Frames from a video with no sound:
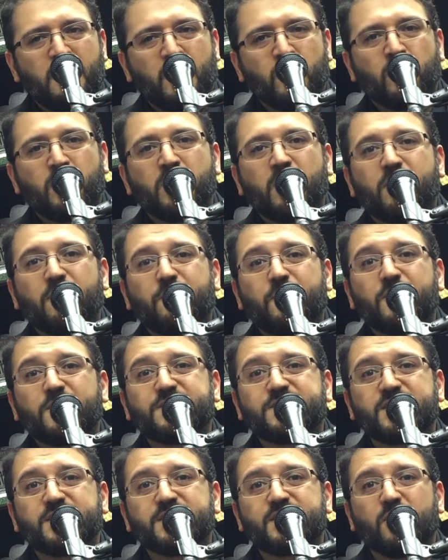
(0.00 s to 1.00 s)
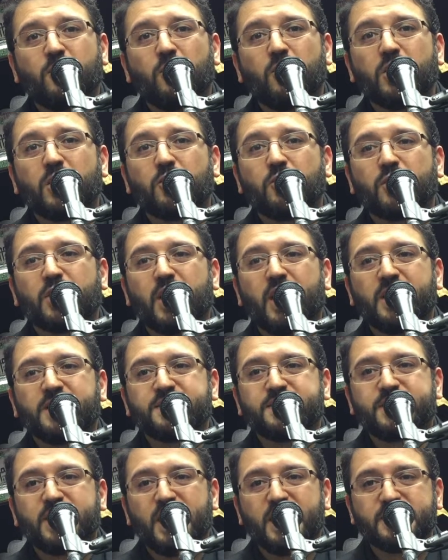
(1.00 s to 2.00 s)
In one of the verses, the Holy
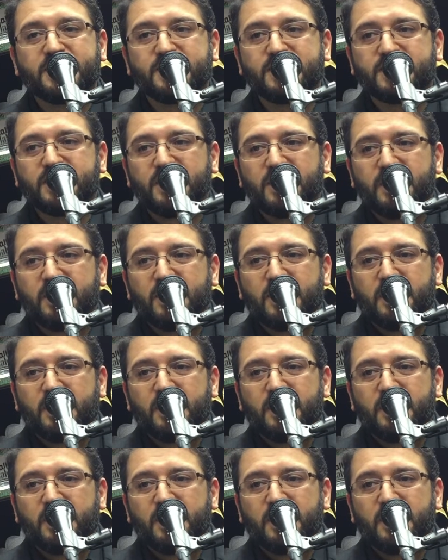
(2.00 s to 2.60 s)
Quran says,